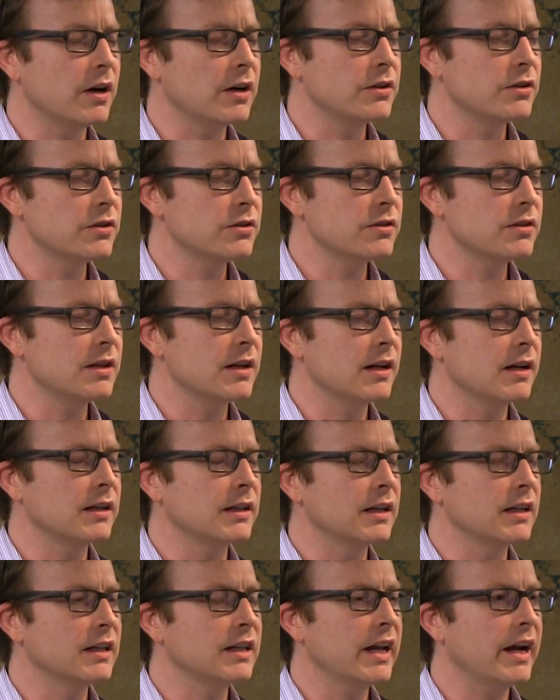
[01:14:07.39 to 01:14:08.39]

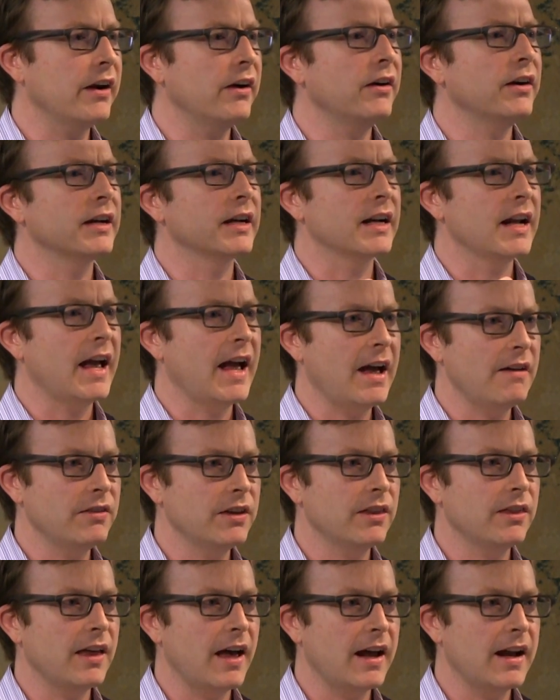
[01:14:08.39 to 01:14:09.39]
understanding and caring and
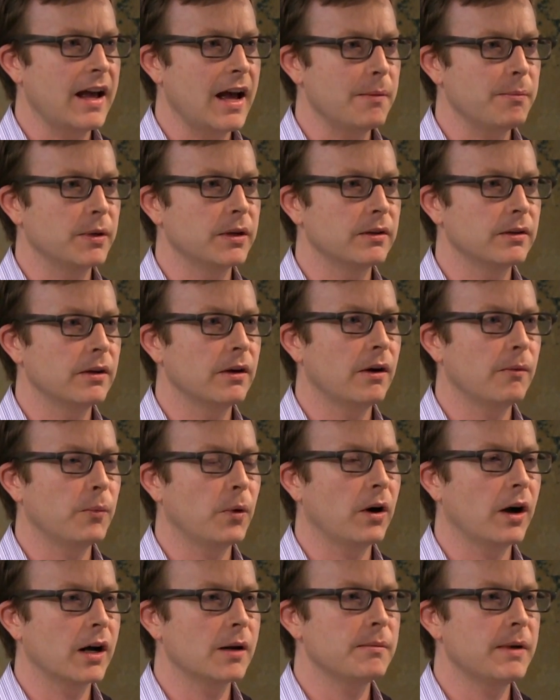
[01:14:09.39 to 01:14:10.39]
having that happen
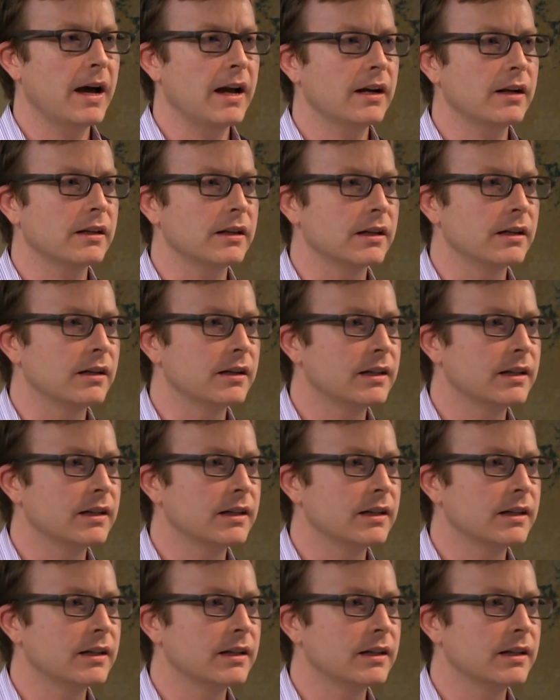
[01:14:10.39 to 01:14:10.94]
more automatically.